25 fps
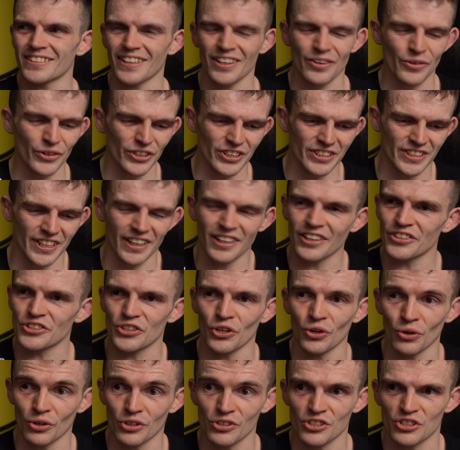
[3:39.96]
it's like when you tell a
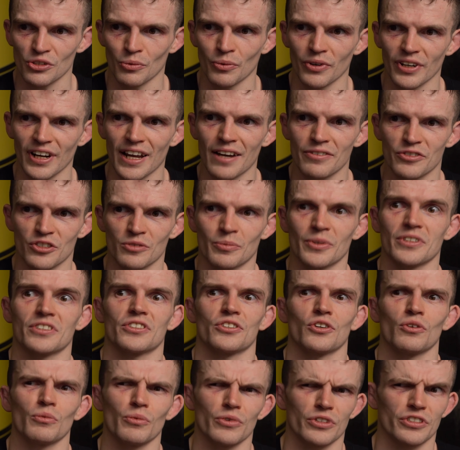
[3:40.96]
joke and someone laughs a bit
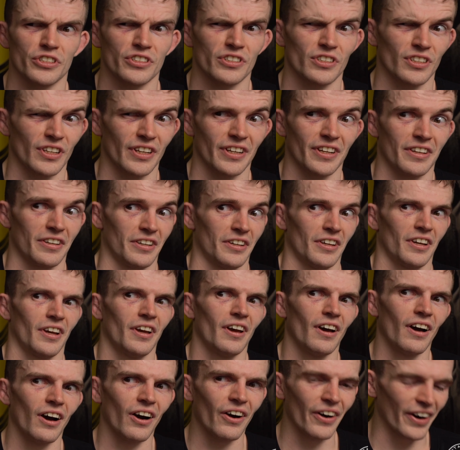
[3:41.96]
too much and you're like,
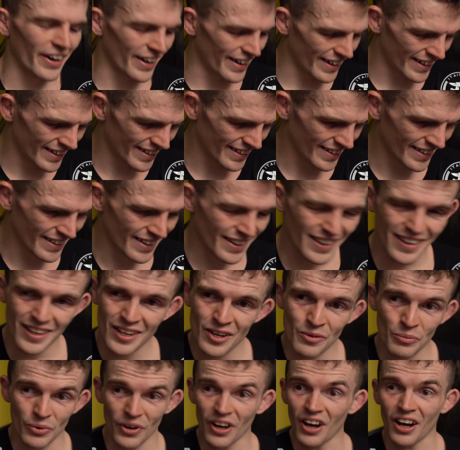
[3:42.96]
all right.
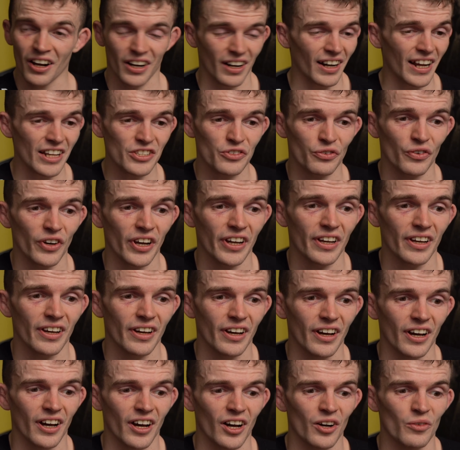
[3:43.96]
But no, class
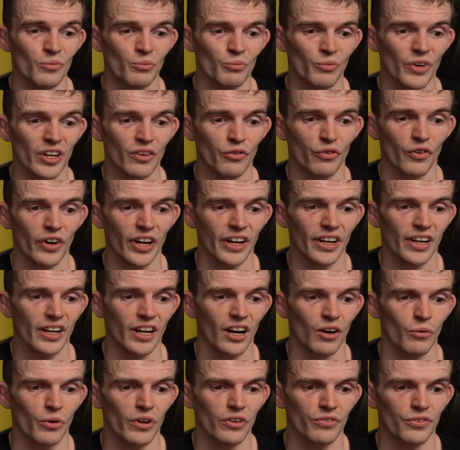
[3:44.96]
fight, um, min fight.
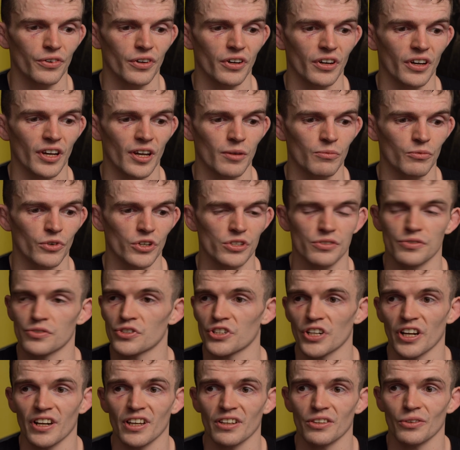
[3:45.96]
Can't wait for him versus
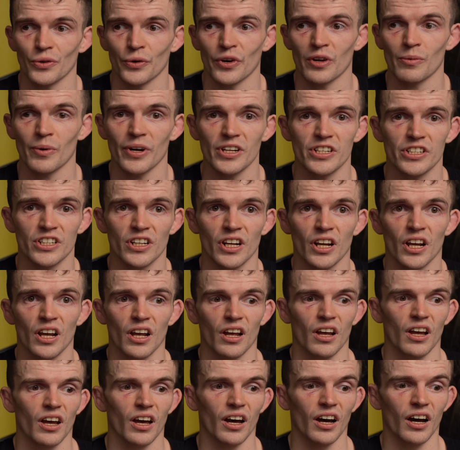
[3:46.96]
Vucenic, the rematch.
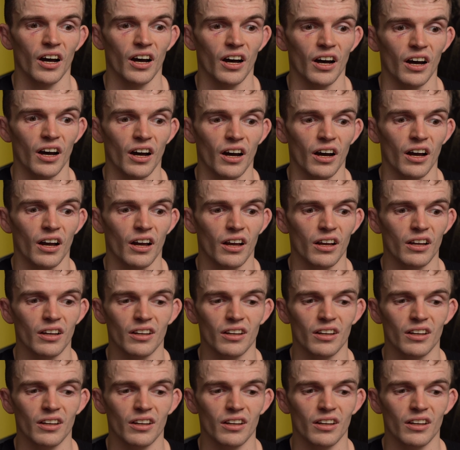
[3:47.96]
Uh, I was just